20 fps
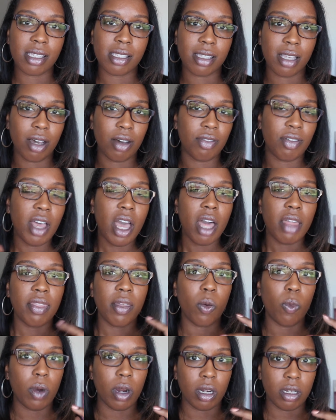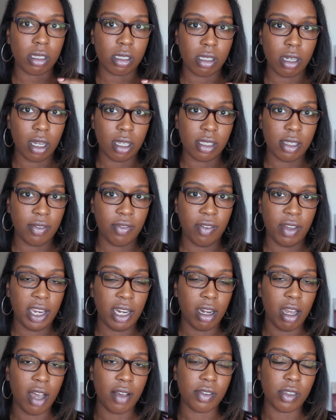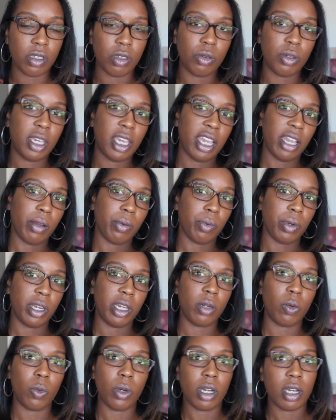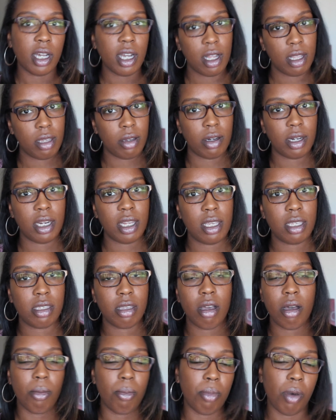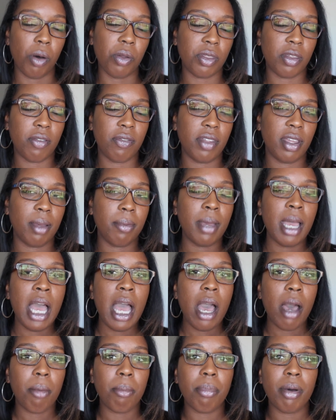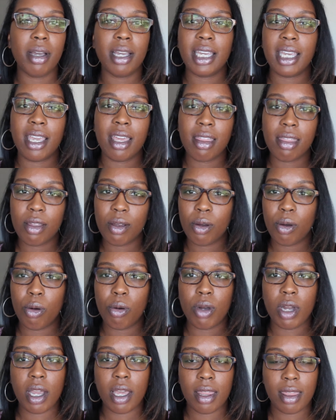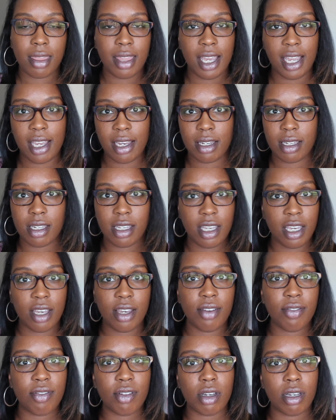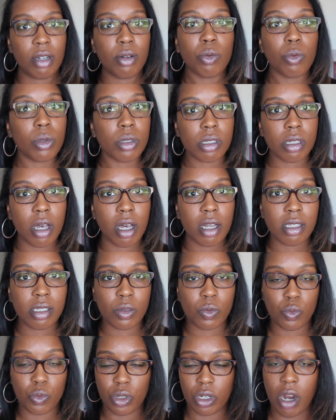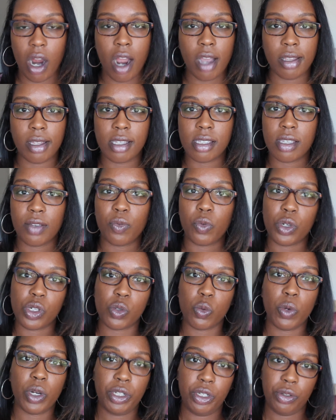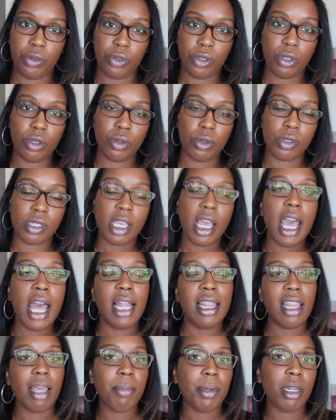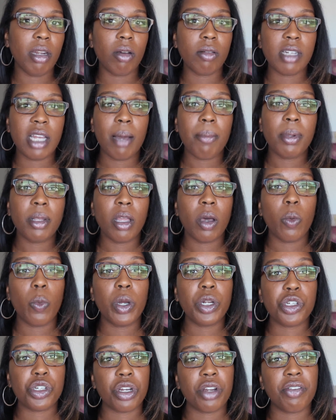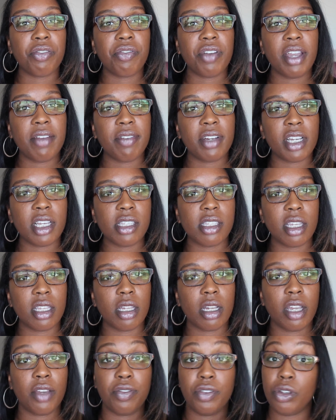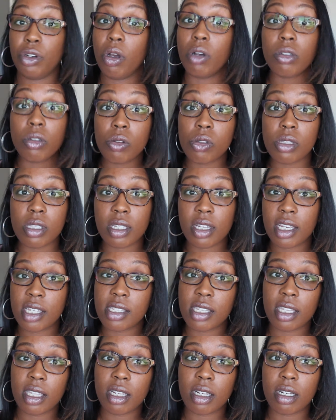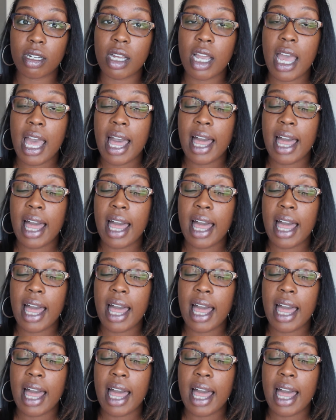itself. The words start to fade off, so you can't read what color it is on both of them. But either or, they give good results regardless of which one you use. Let me know down below what's your favorite concealer. If you don't use the concealer